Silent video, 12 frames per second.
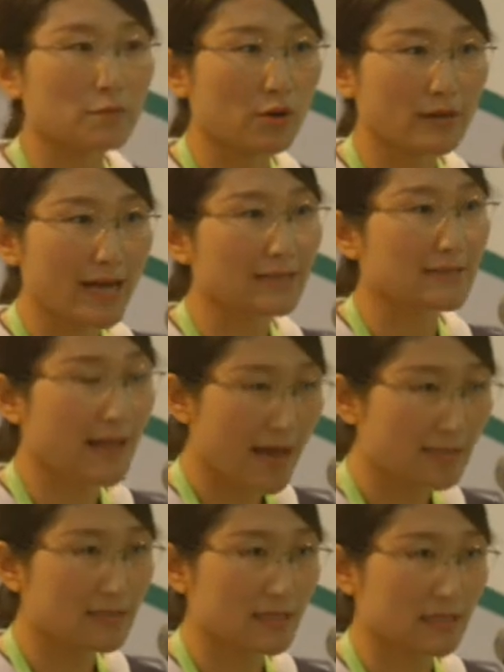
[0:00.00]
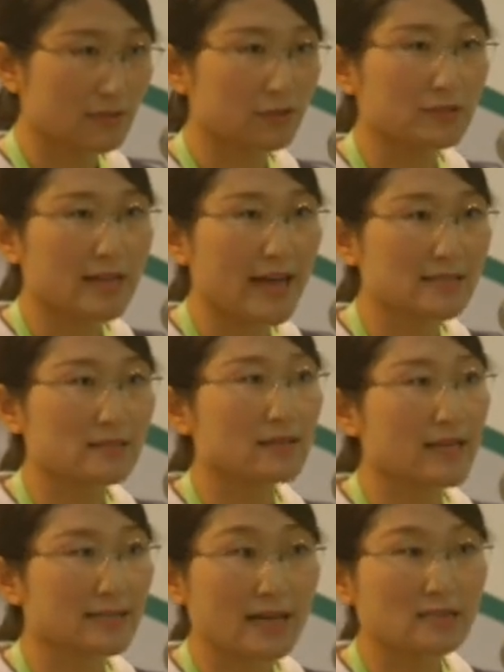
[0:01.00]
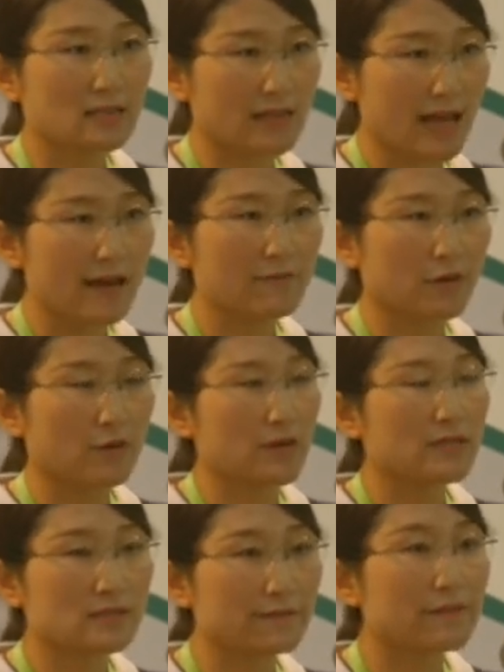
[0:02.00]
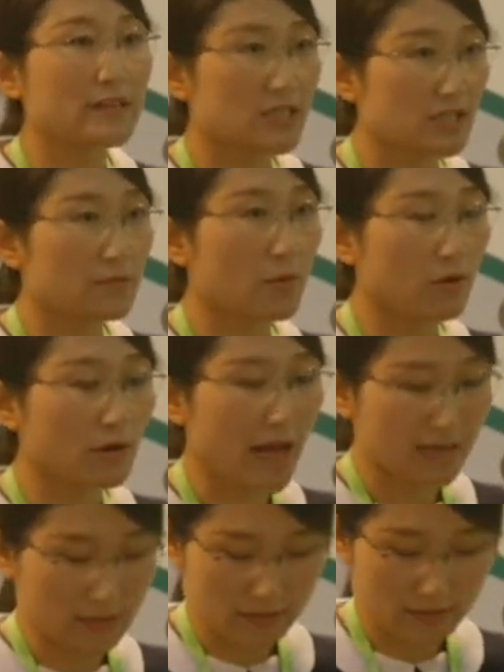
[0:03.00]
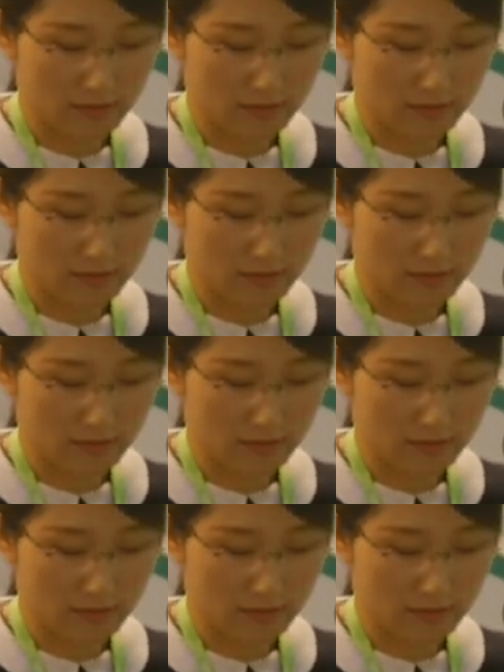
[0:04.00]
product testing to test the exact level in the finished product.